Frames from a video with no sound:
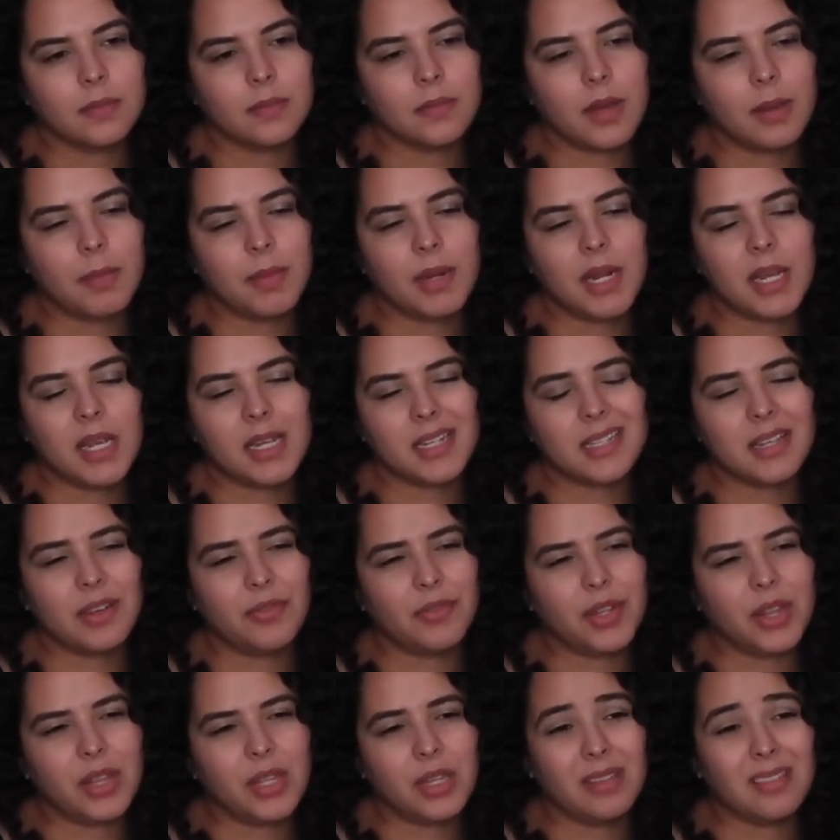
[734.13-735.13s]
I mean, I guess
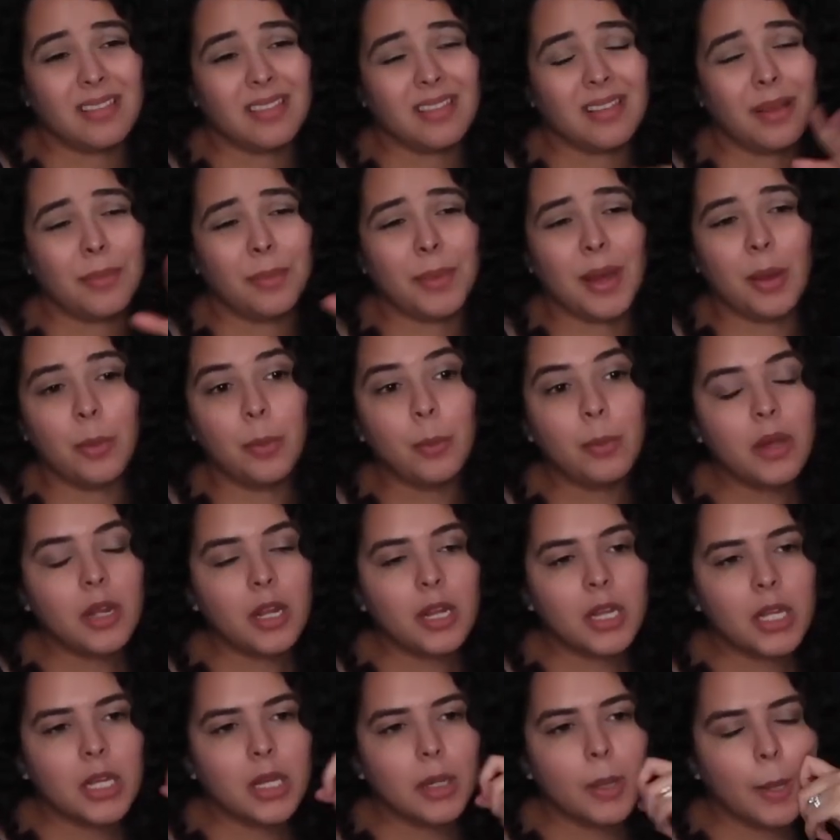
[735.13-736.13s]
everything's about
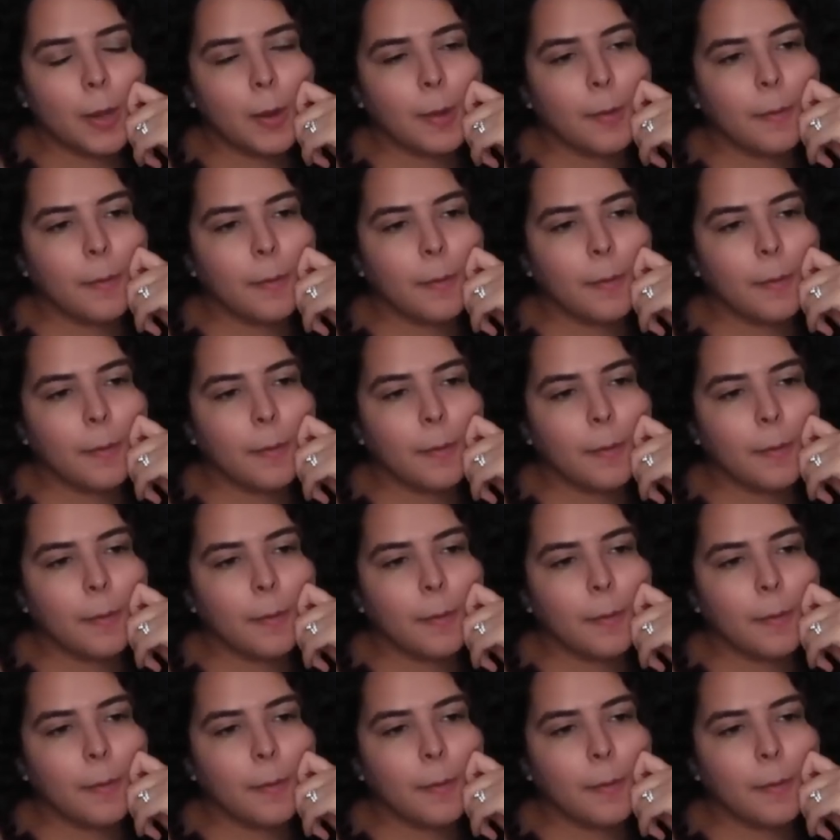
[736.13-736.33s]
Bella,